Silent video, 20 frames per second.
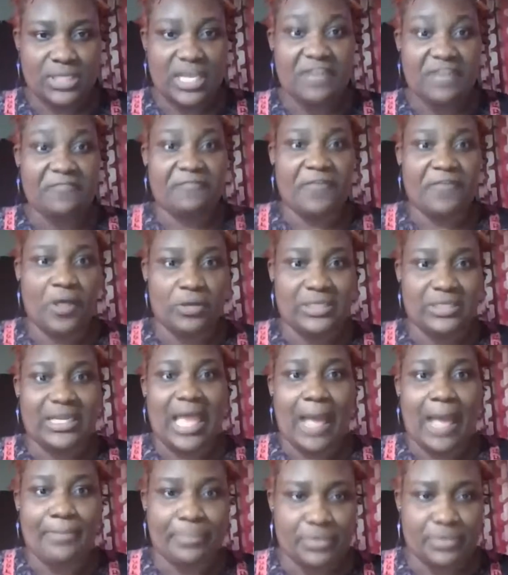It failed. It
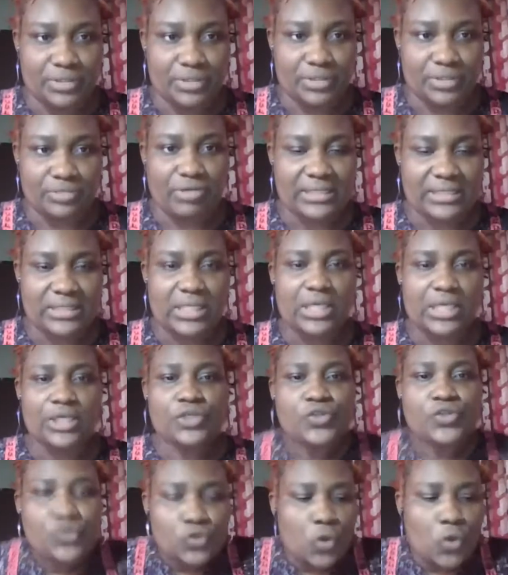happened, right?
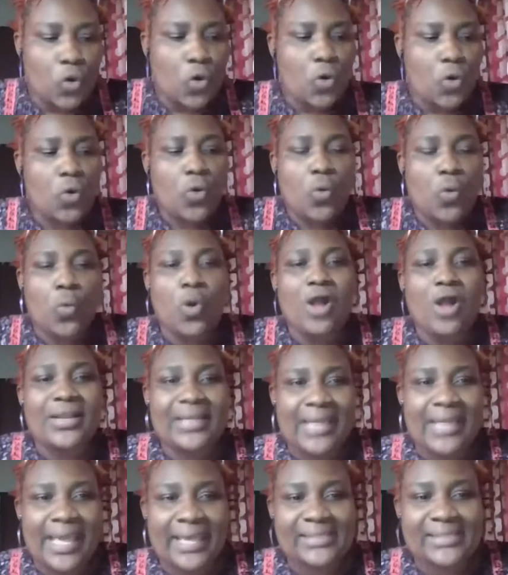So what
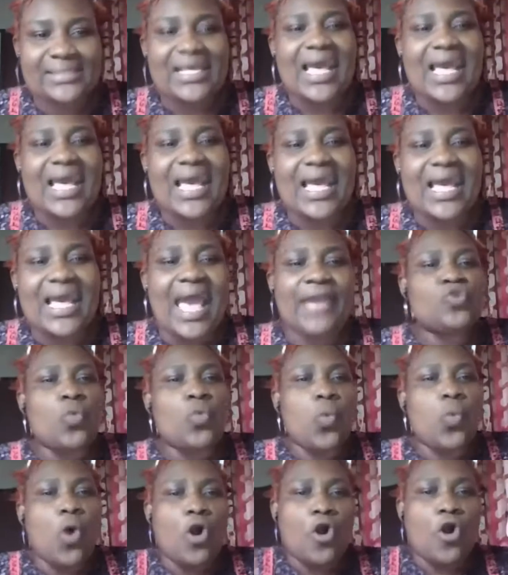next? I need to
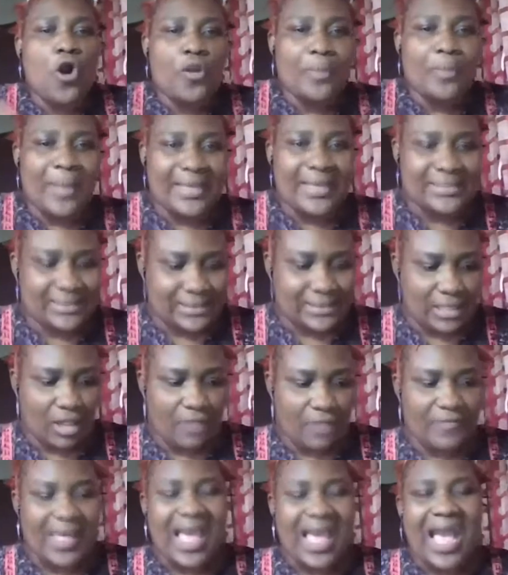work on
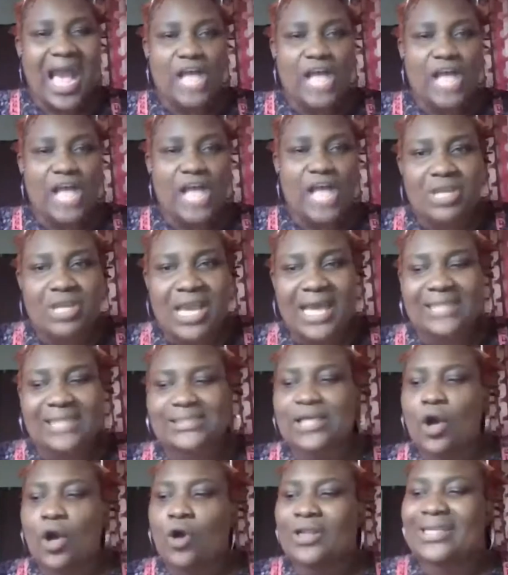myself as regards
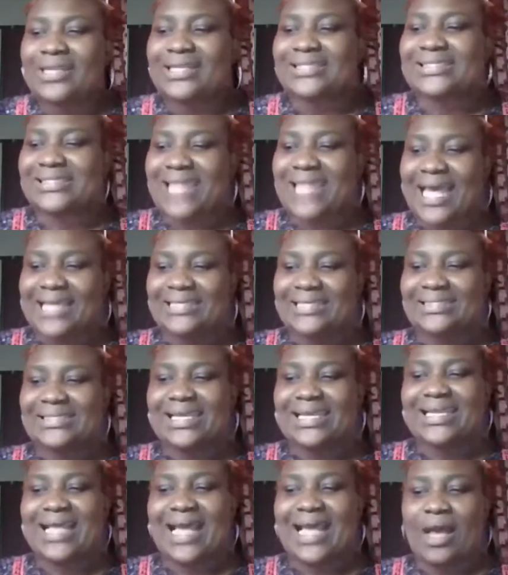
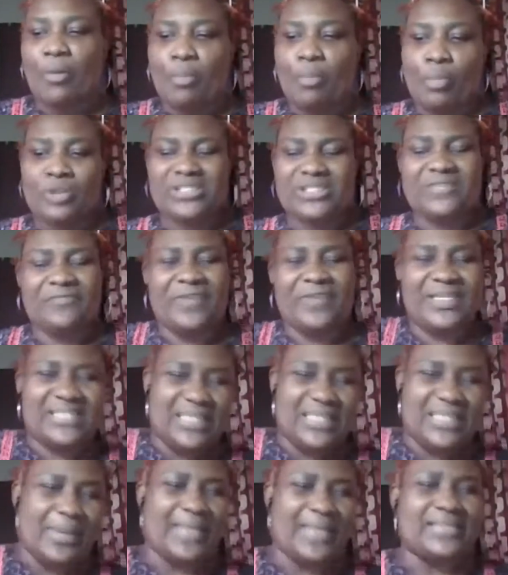
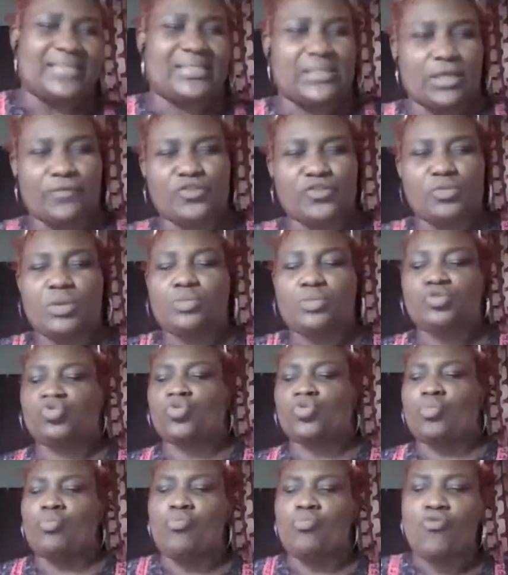motivating myself to be able
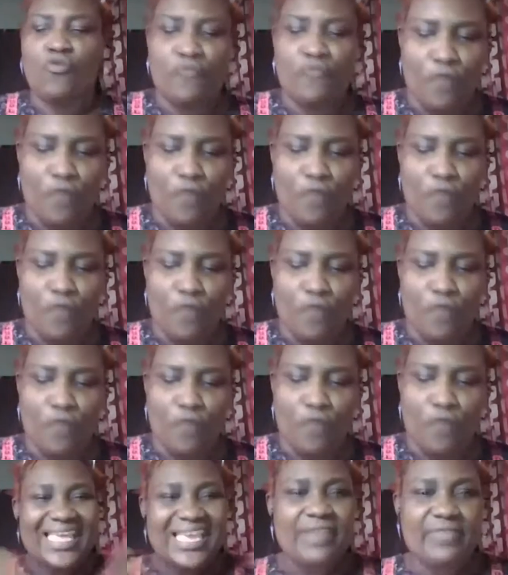to move on
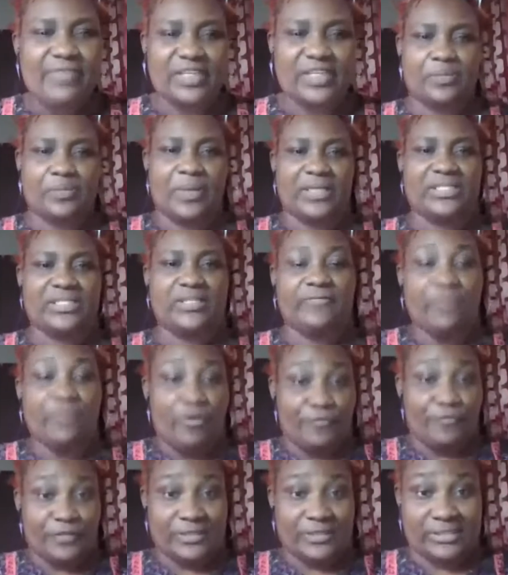irrespective
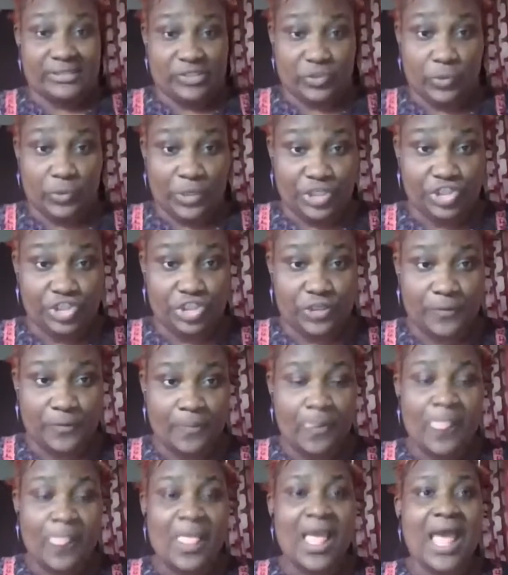of the situation.
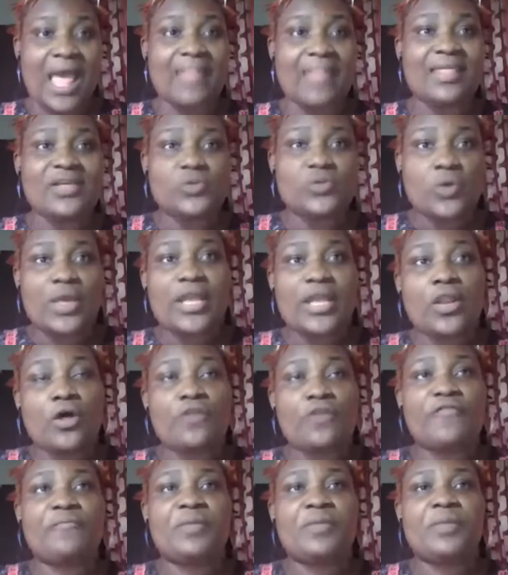And that's what a lot
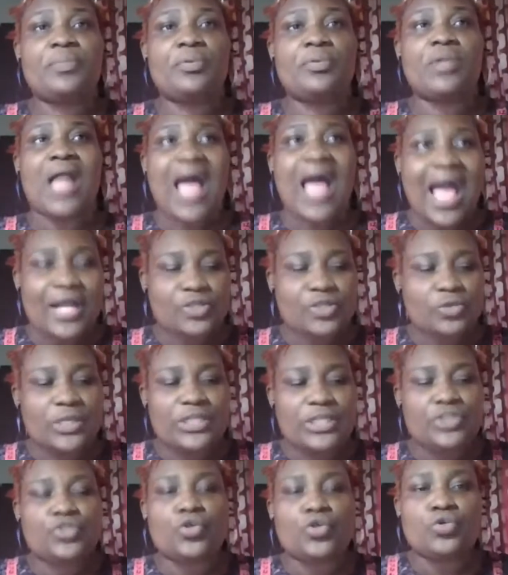of people
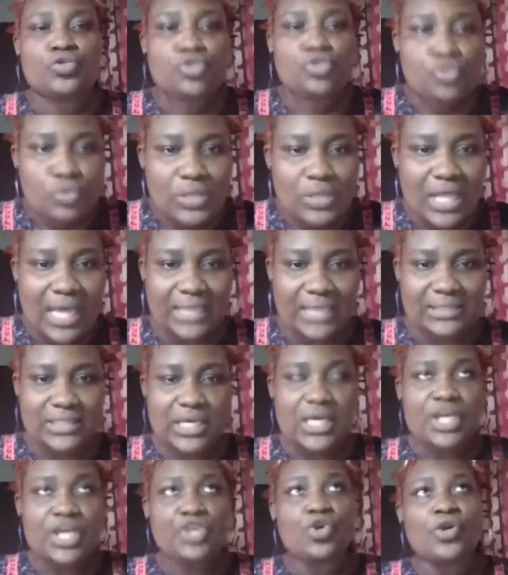actually don't do that.
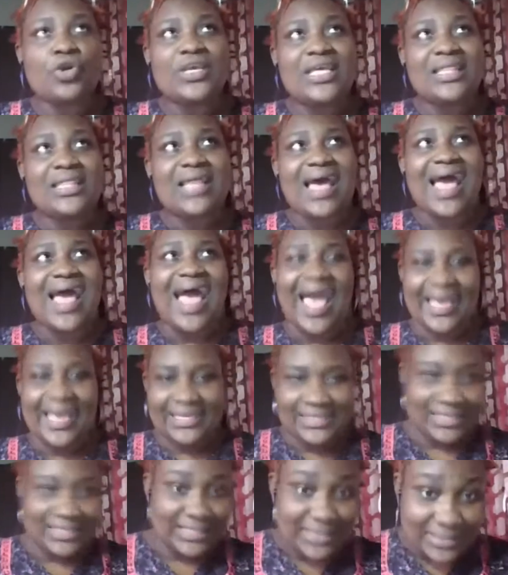You either
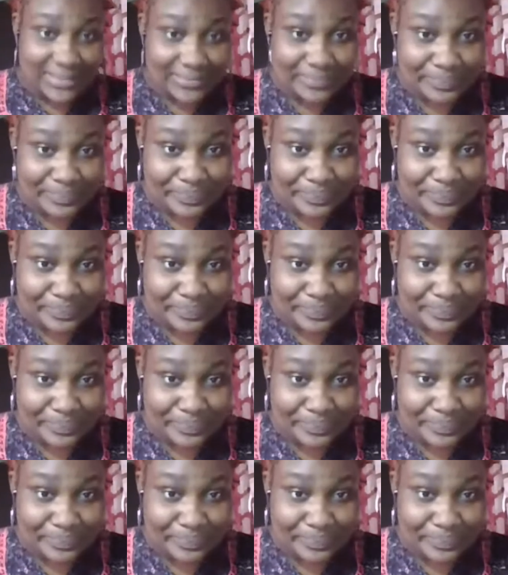hide it.